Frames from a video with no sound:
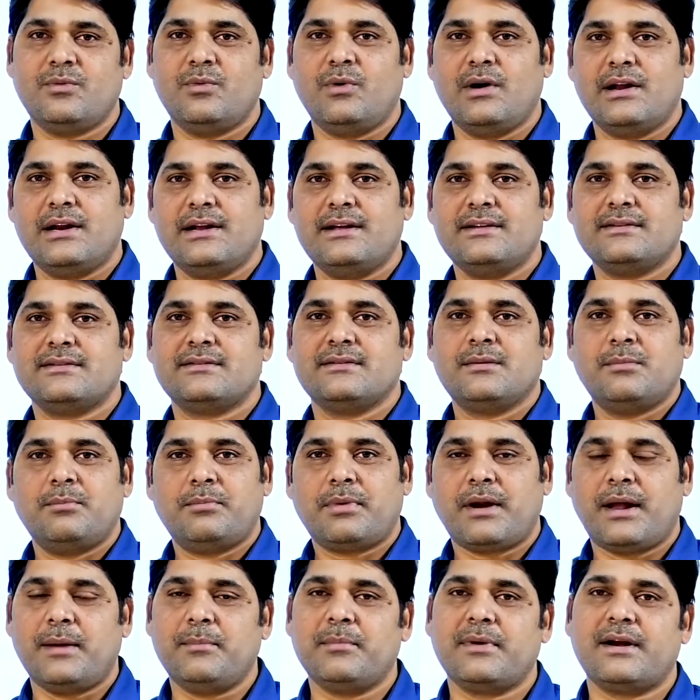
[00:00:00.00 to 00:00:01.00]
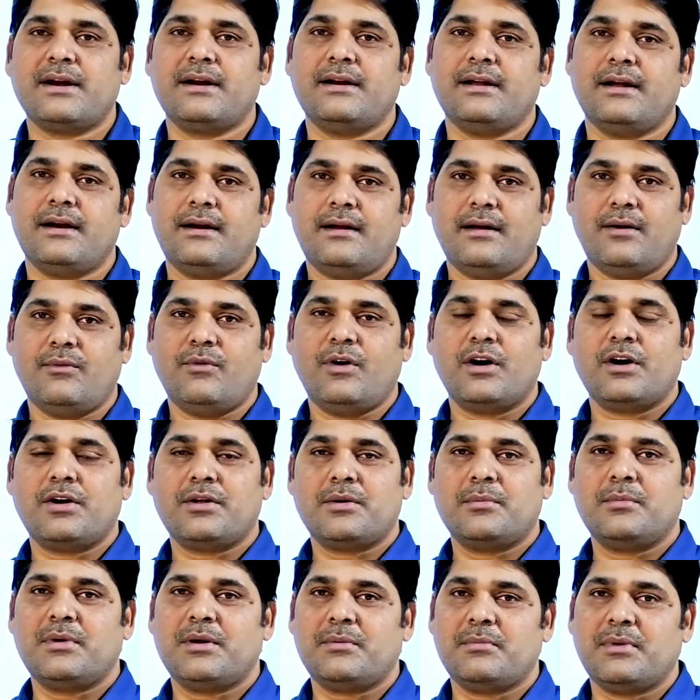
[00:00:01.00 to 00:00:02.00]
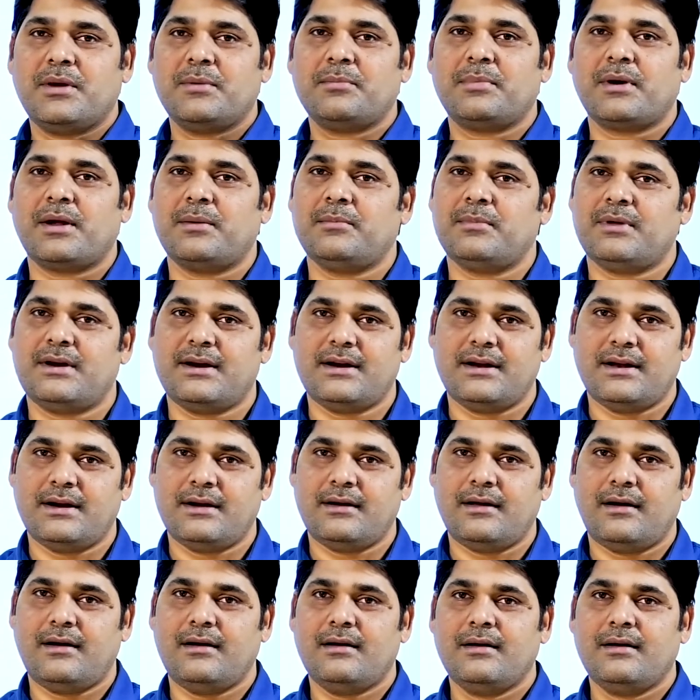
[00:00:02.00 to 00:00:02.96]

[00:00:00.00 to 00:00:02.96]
One is primary data. What do you mean by primary data?